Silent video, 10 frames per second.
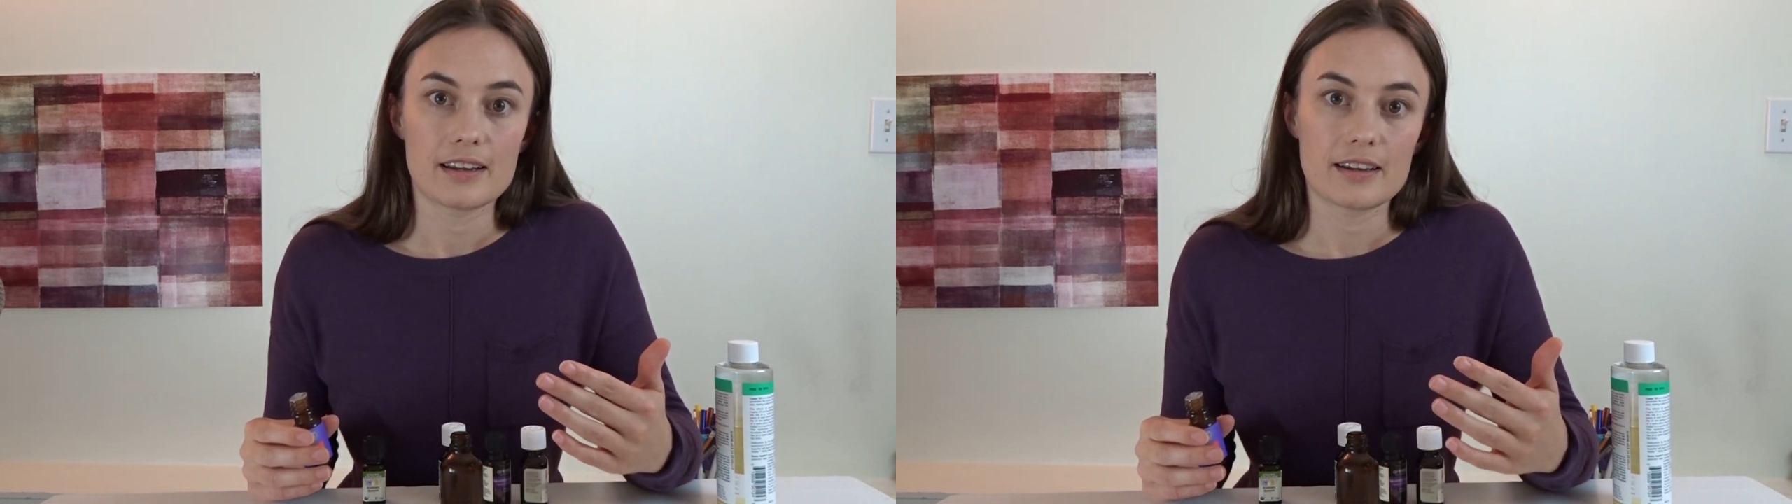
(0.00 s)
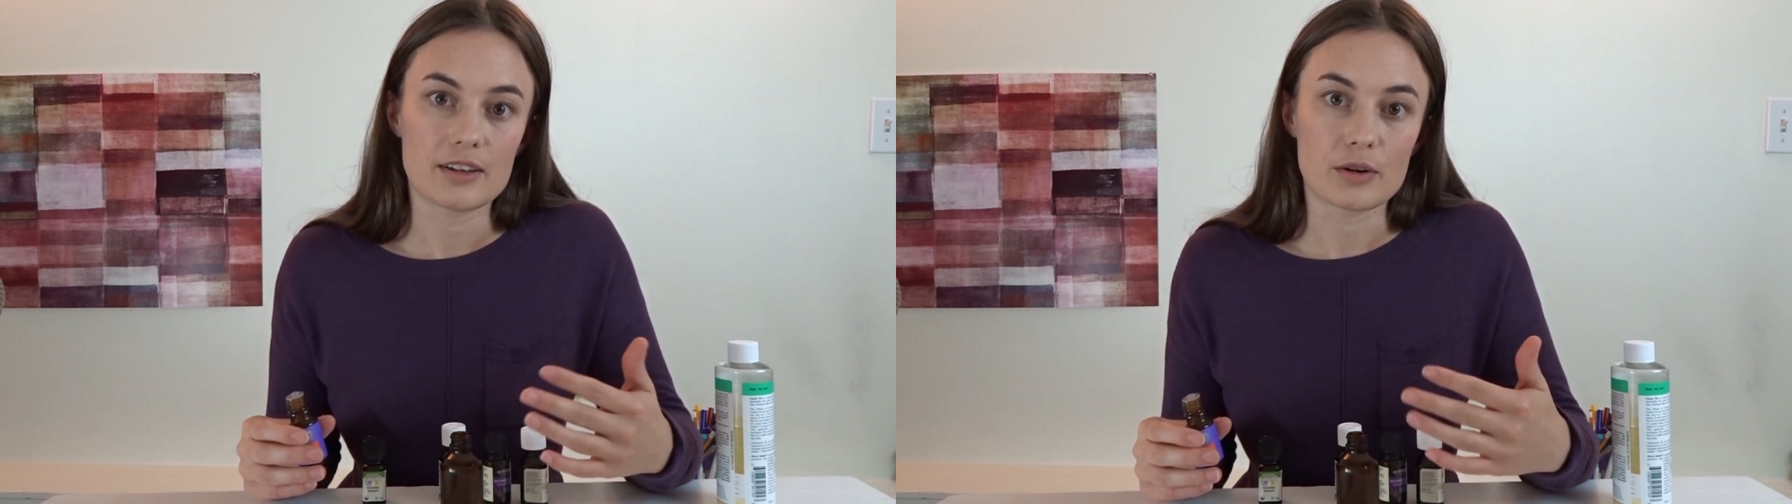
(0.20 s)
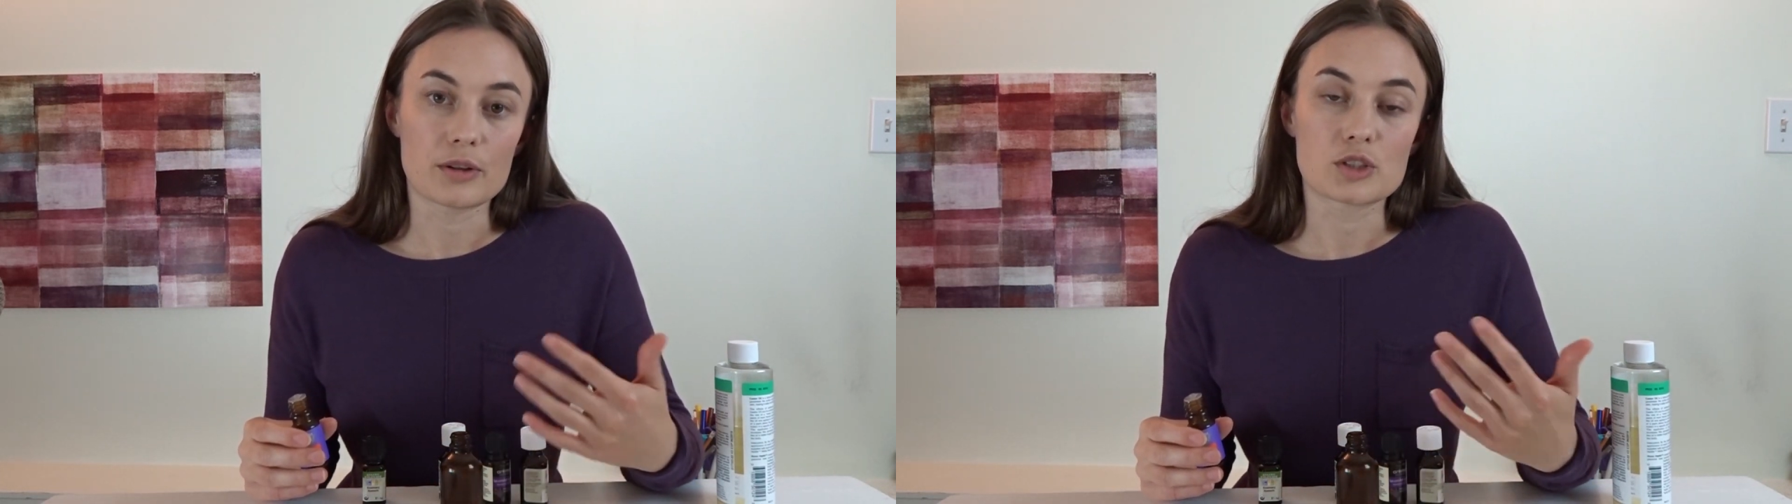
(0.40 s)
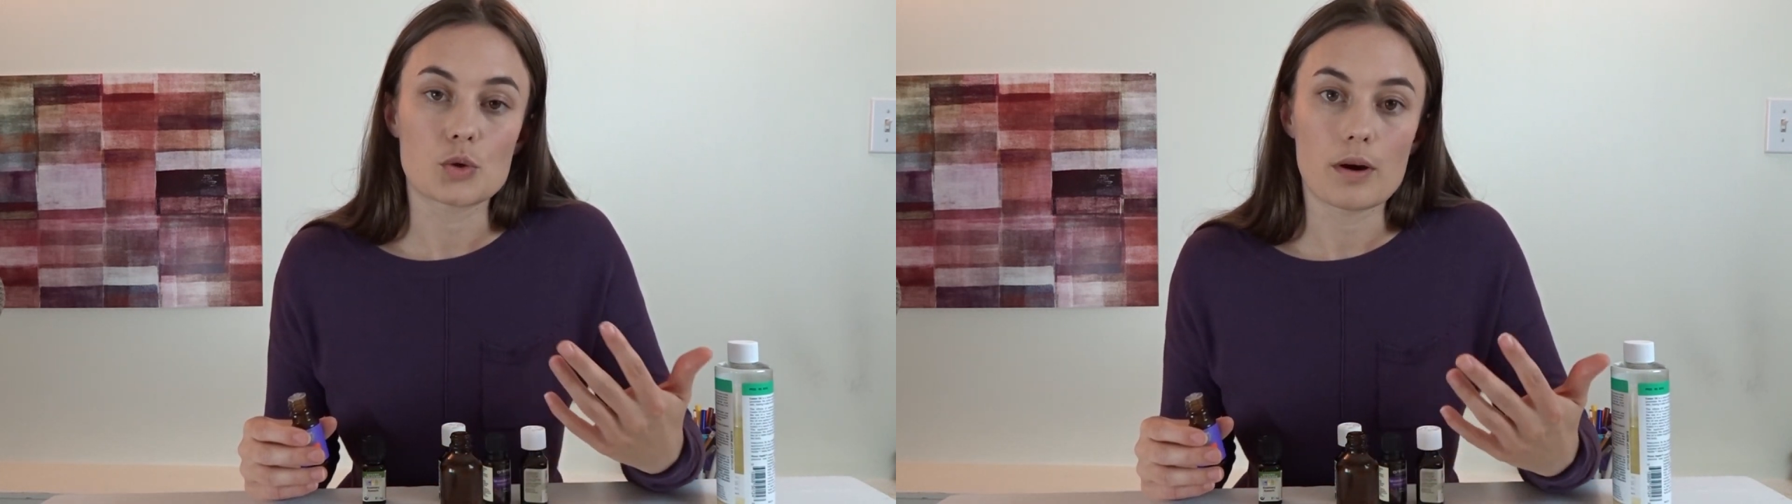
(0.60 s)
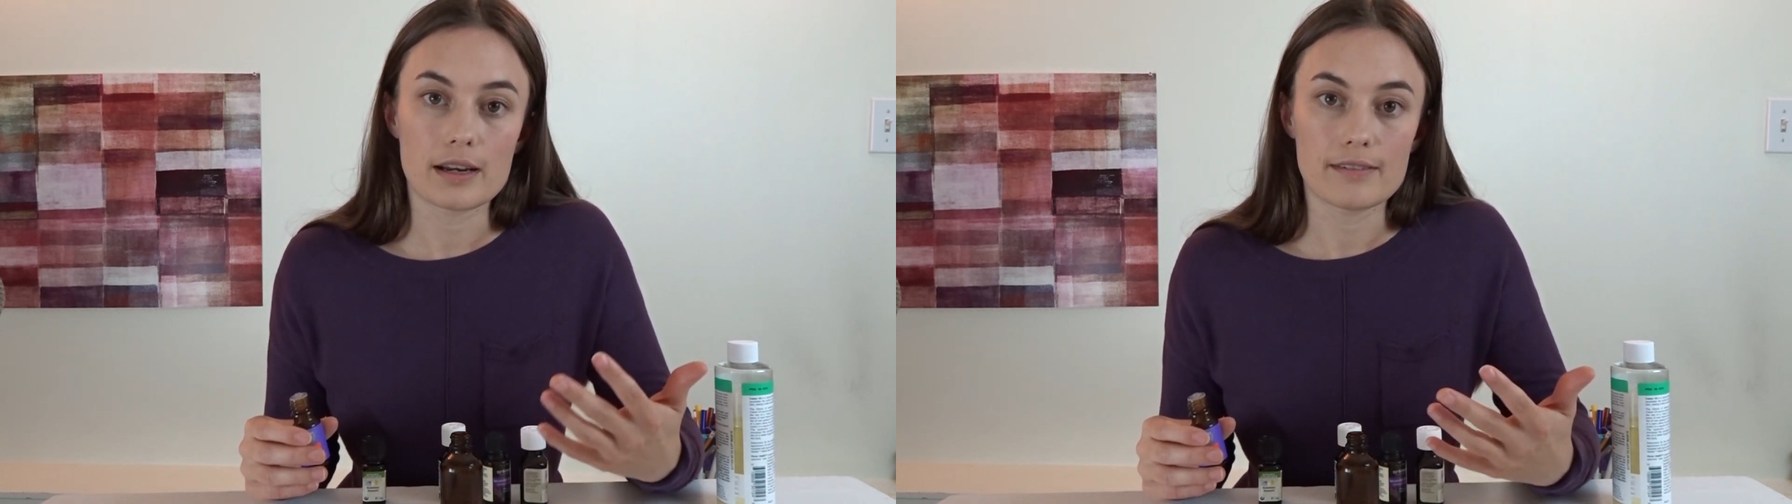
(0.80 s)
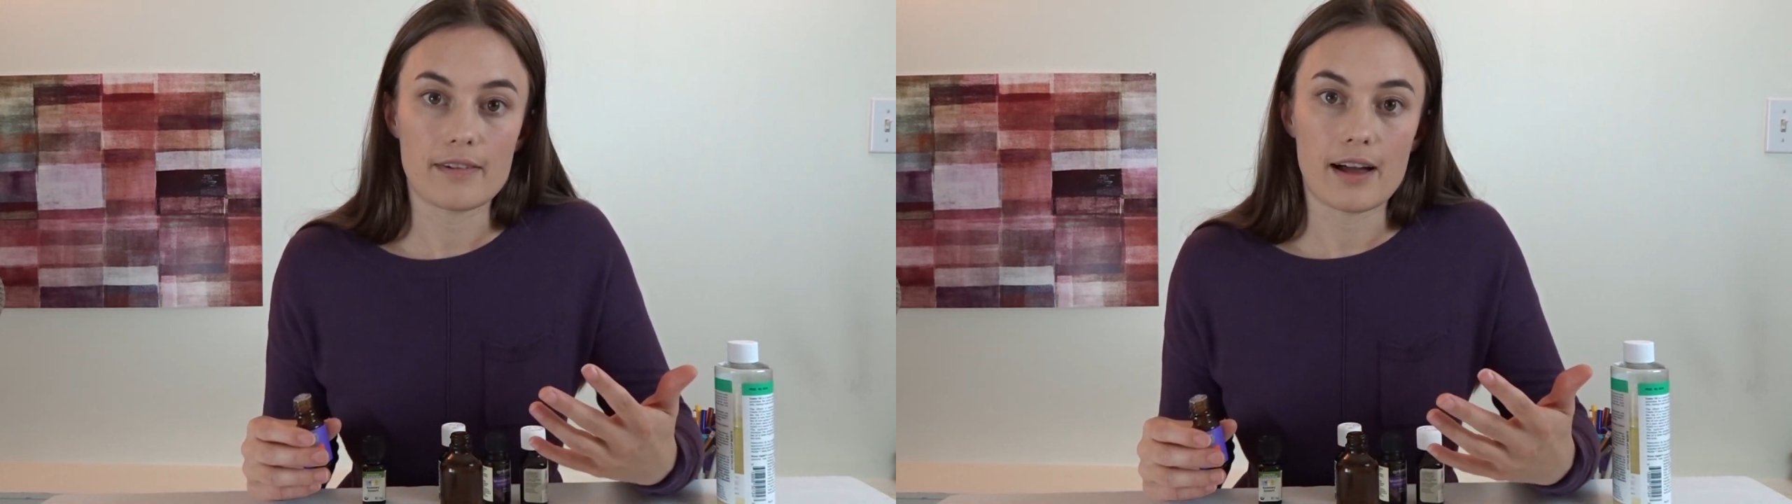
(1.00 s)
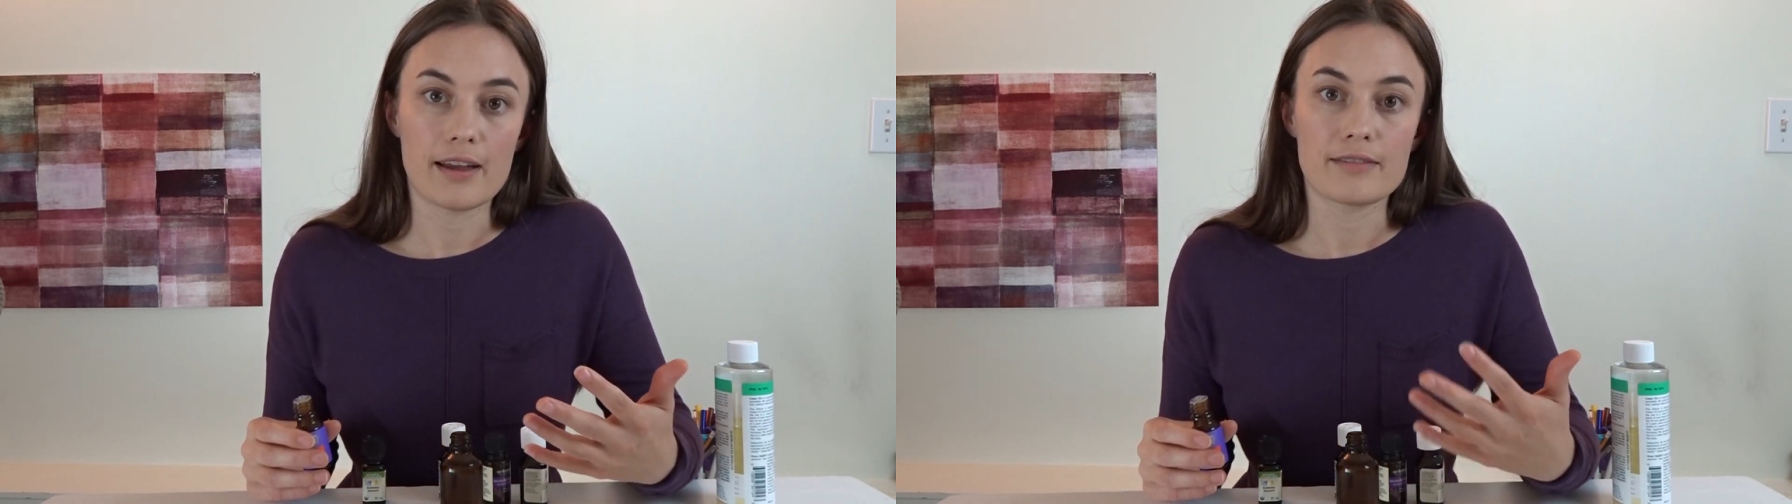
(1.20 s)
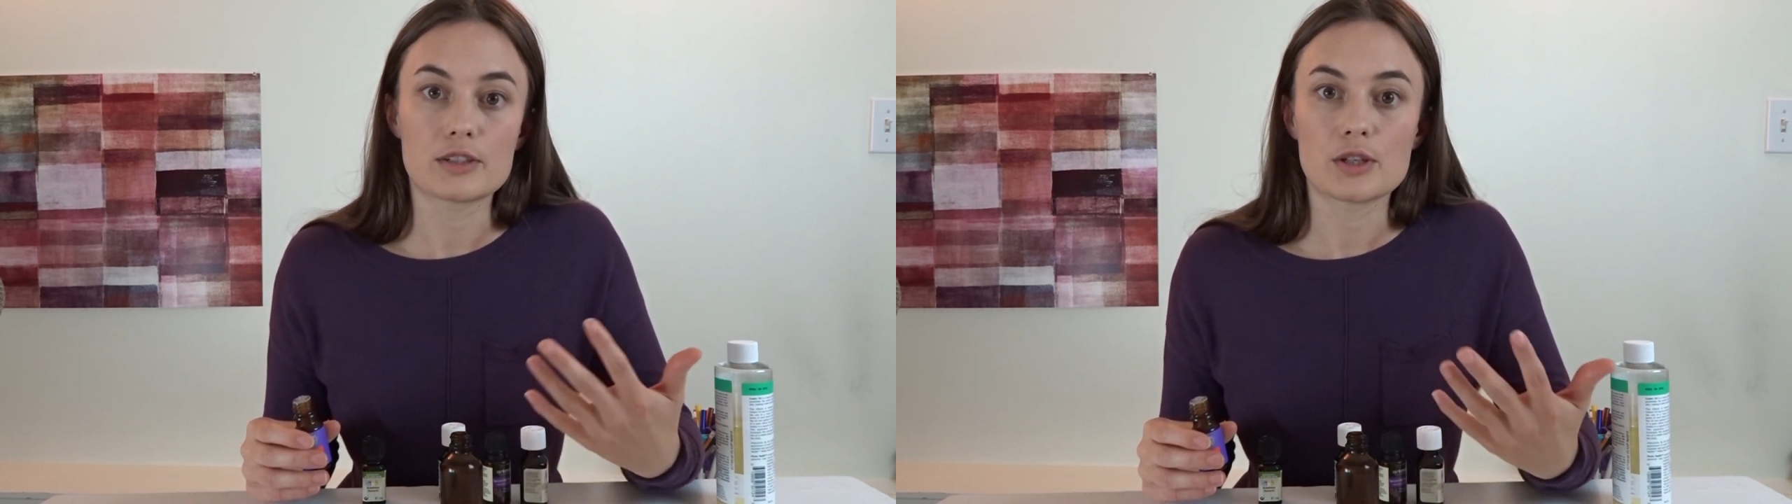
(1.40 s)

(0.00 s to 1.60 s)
there's 25